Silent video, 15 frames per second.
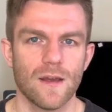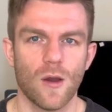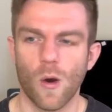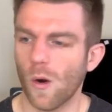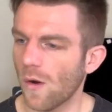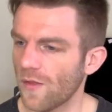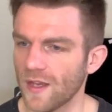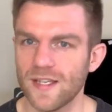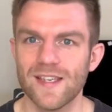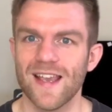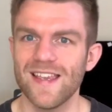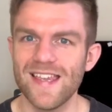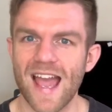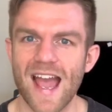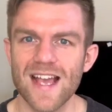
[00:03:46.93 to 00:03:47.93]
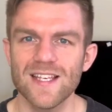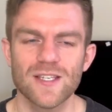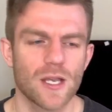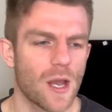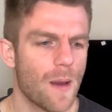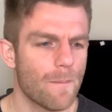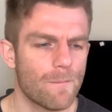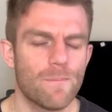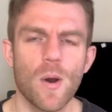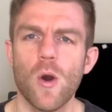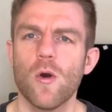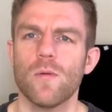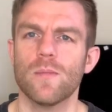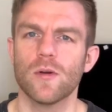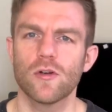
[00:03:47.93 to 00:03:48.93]
Or they say yes,
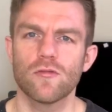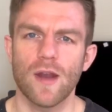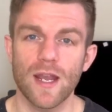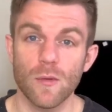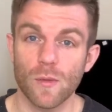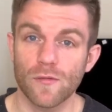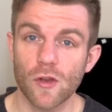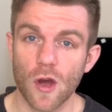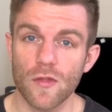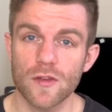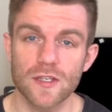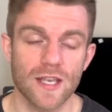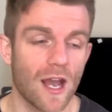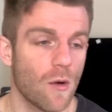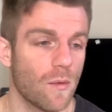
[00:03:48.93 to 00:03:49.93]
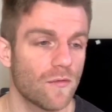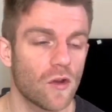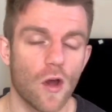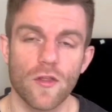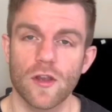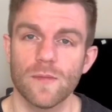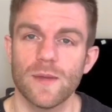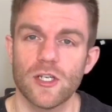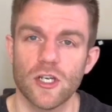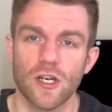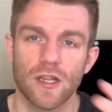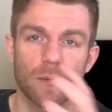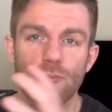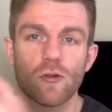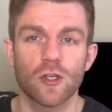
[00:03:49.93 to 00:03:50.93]
boom, great, we've got the sale, we've got the commission,
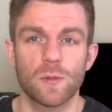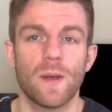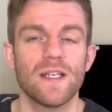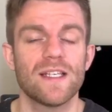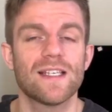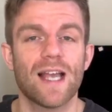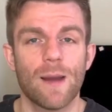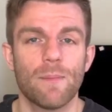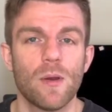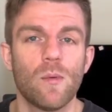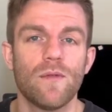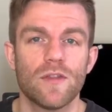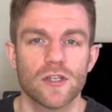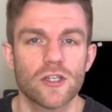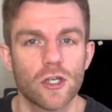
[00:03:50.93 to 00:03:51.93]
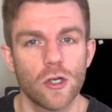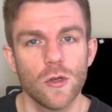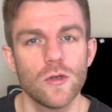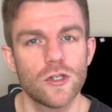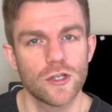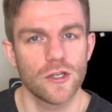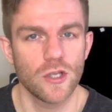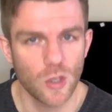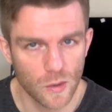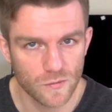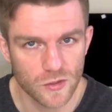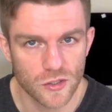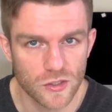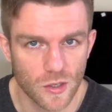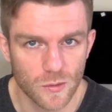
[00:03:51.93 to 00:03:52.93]
and the prospect is happy with the solution that you have
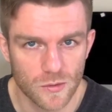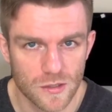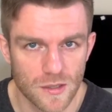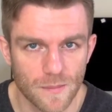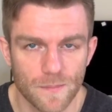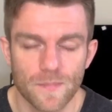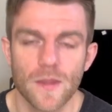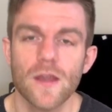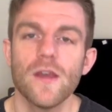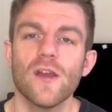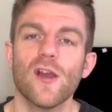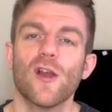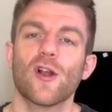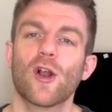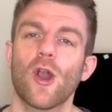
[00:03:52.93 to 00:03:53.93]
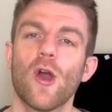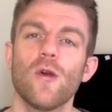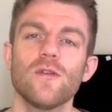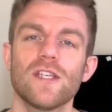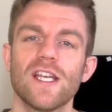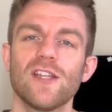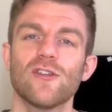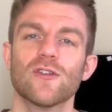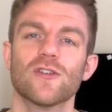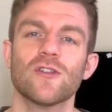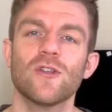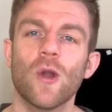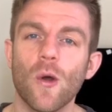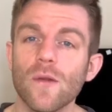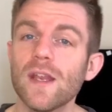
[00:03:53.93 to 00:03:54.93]
just sold to them. Closing does
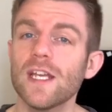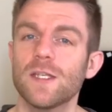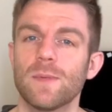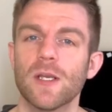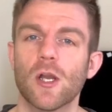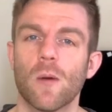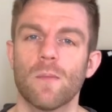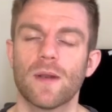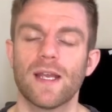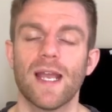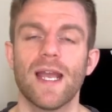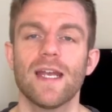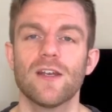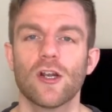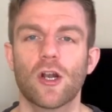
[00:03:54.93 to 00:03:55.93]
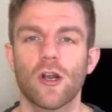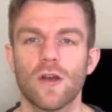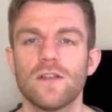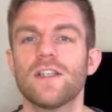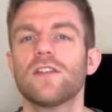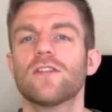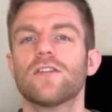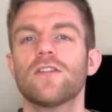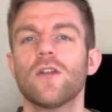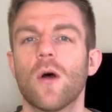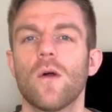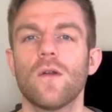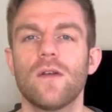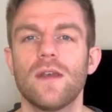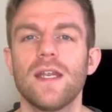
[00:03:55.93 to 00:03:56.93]
not need to be complicated. Closing does
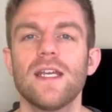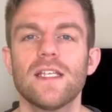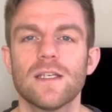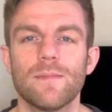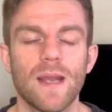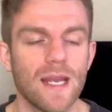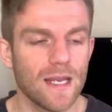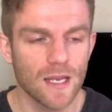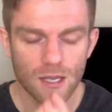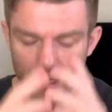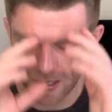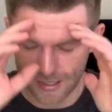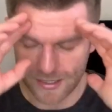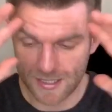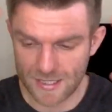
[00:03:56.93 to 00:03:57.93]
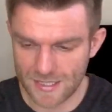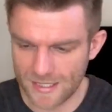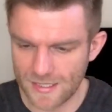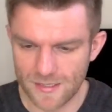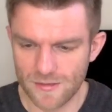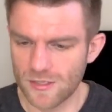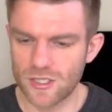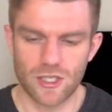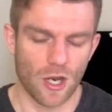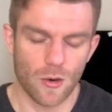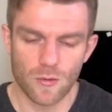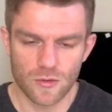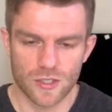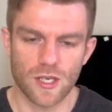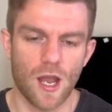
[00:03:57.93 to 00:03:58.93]
not need to be
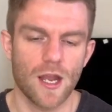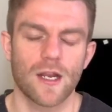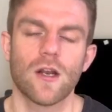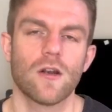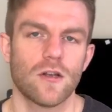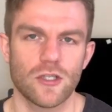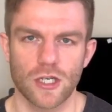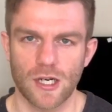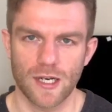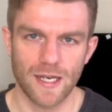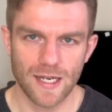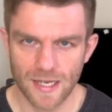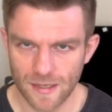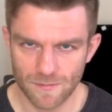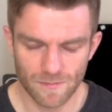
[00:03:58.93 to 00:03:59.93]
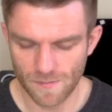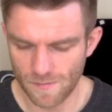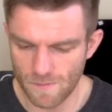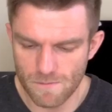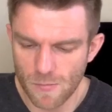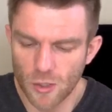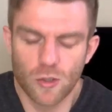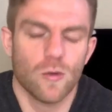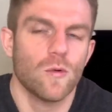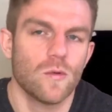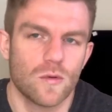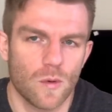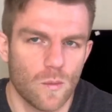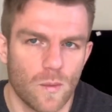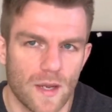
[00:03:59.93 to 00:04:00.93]
so psychologically
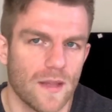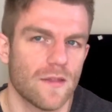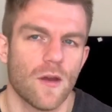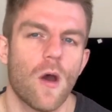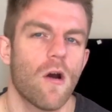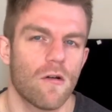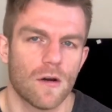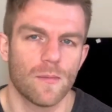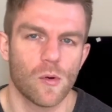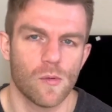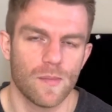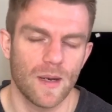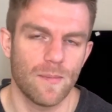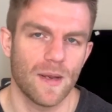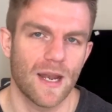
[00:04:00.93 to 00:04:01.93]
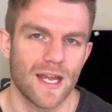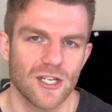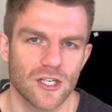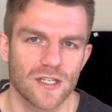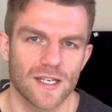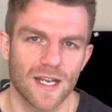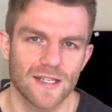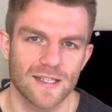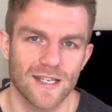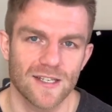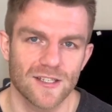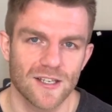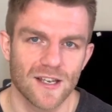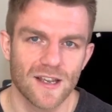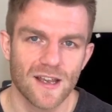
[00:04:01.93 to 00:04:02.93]
muddled with horrible manipulation
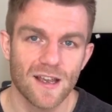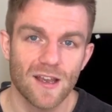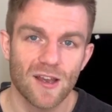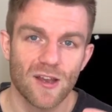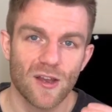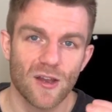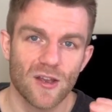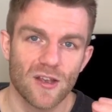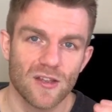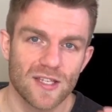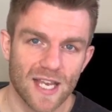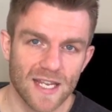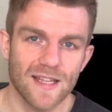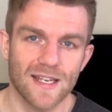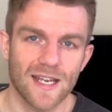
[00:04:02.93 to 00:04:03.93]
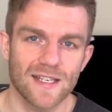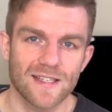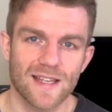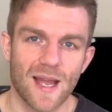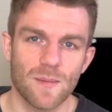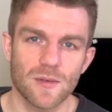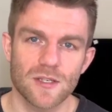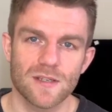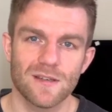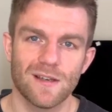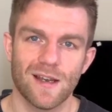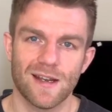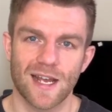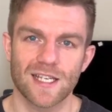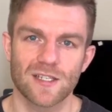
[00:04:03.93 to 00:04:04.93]
tactics. Take the next steps
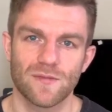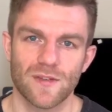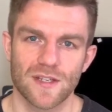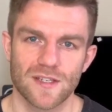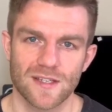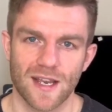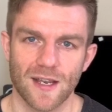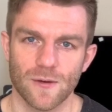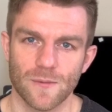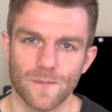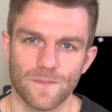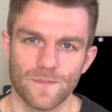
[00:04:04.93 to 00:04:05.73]
and ask for the sale.